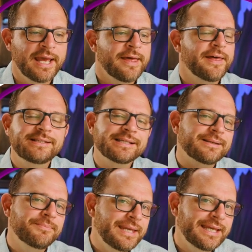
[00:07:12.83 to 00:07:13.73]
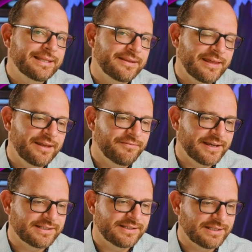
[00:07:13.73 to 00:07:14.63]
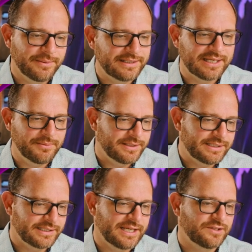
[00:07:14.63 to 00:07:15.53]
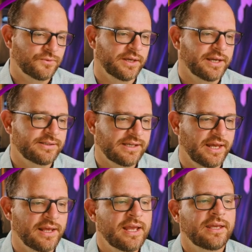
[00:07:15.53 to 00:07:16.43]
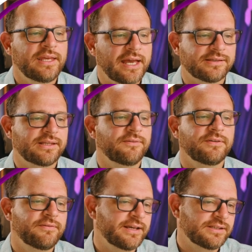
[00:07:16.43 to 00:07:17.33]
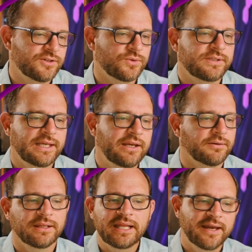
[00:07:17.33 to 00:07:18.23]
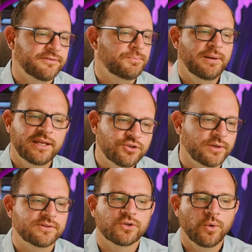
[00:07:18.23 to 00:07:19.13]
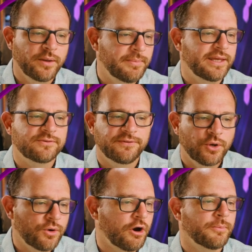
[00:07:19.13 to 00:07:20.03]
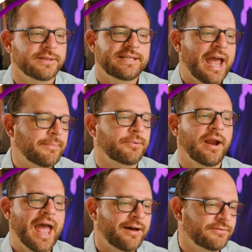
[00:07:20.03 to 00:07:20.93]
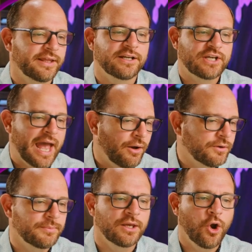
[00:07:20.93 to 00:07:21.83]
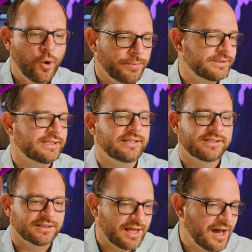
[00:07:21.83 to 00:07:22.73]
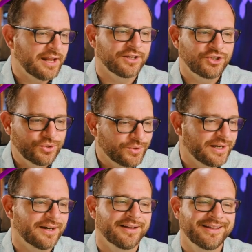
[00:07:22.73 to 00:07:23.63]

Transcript: That doesn't mean that they invest in somebody that's going to be successful. Like I said, yes, they've invested, as you see here, Lyft, Pinterest, Coinbase, Flowcarbon, Dapper, Avalanche, Alchemy, OpenSea, Solana, Yuga,